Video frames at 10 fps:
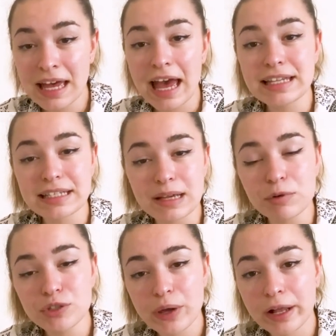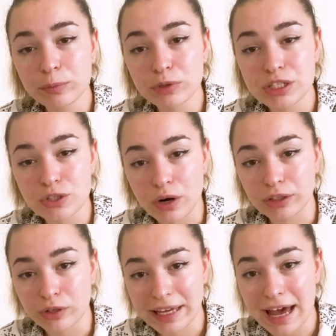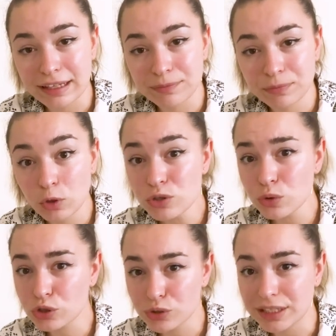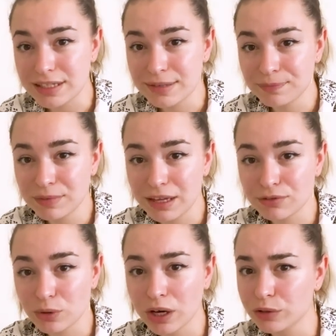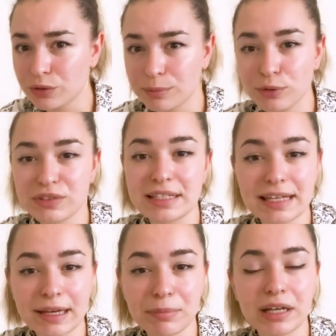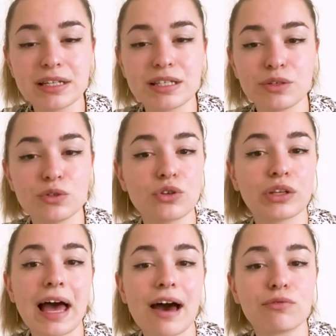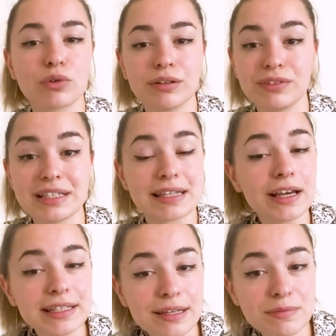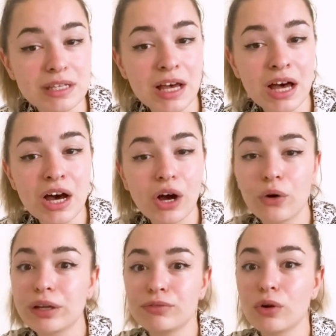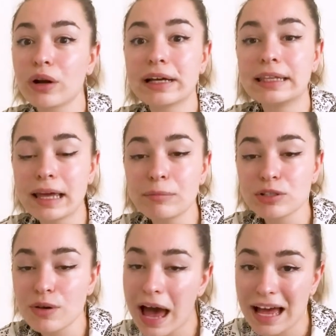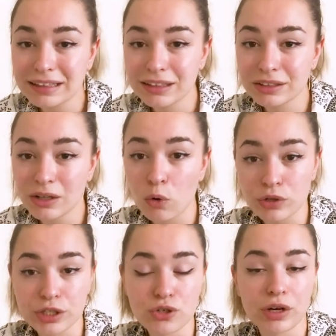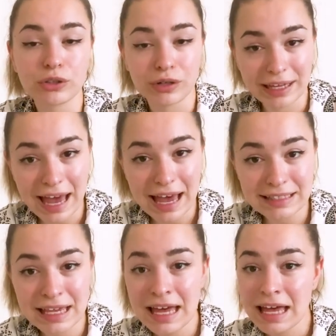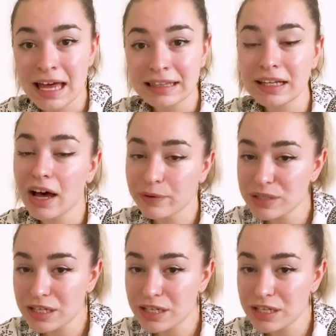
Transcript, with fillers: and someone to help restrain your cat. Also treats if you can't remove the tick because you do not have one of these items, or if you are unable to handle or restrain your cat, then I would